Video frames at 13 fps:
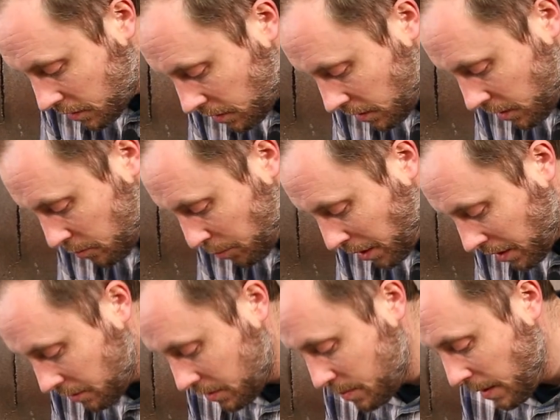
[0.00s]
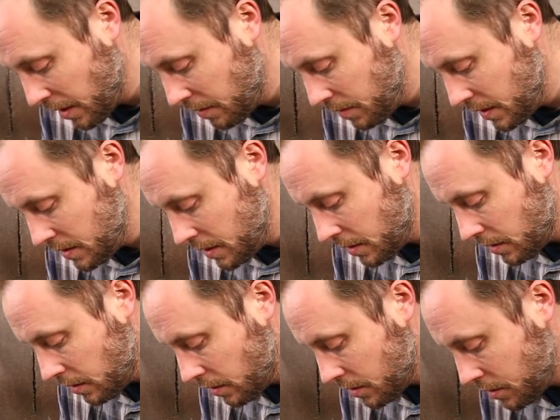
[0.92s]
on my little smiley face
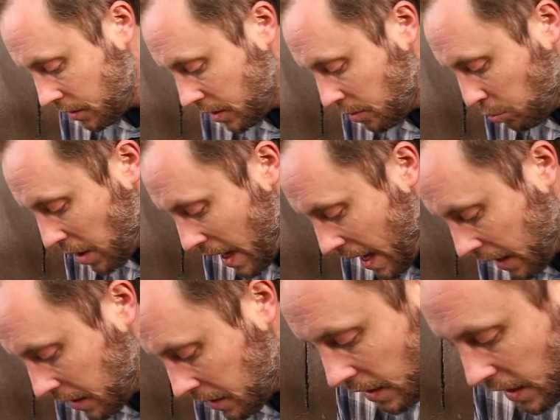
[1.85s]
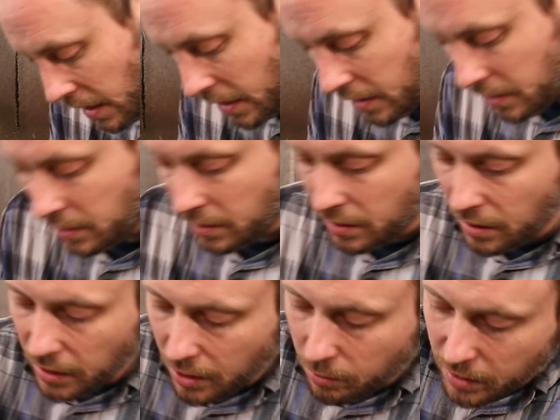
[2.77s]
here are turning black, and the
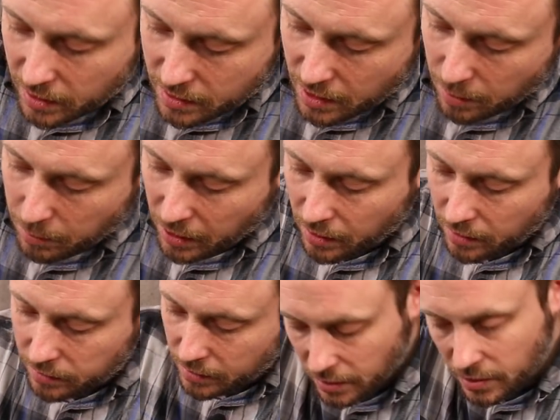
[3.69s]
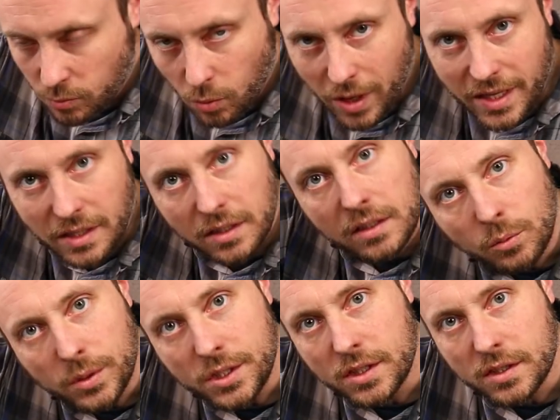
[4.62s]
liquid that's coming off is white,
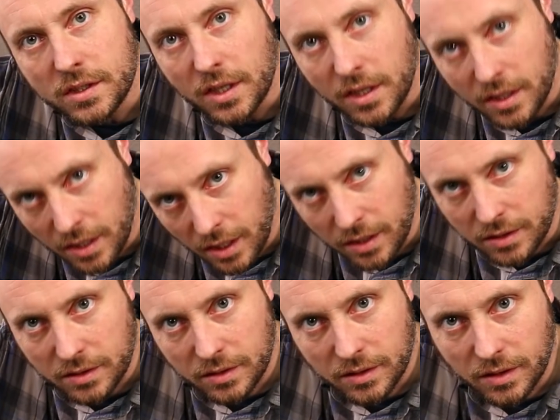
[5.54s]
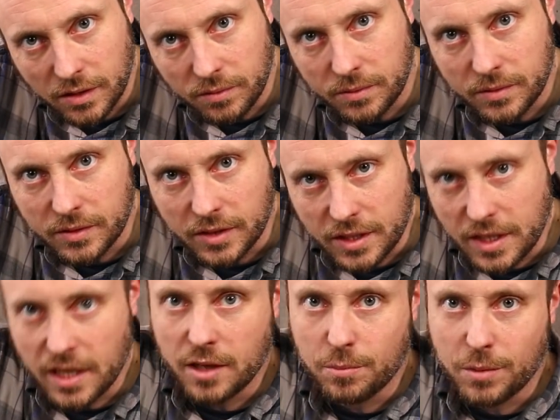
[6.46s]
which is the color of
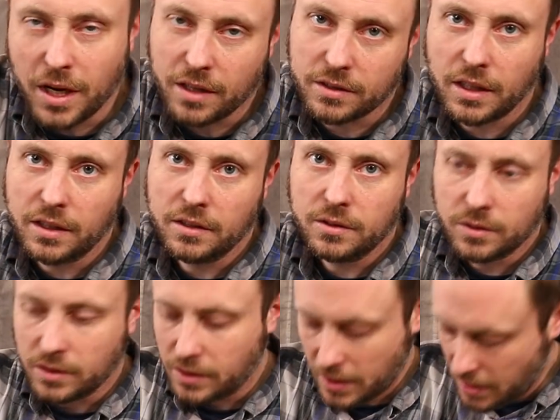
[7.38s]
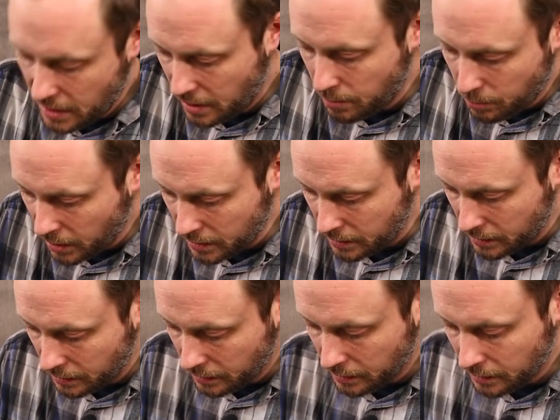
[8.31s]
titanium dioxide or titanium rust.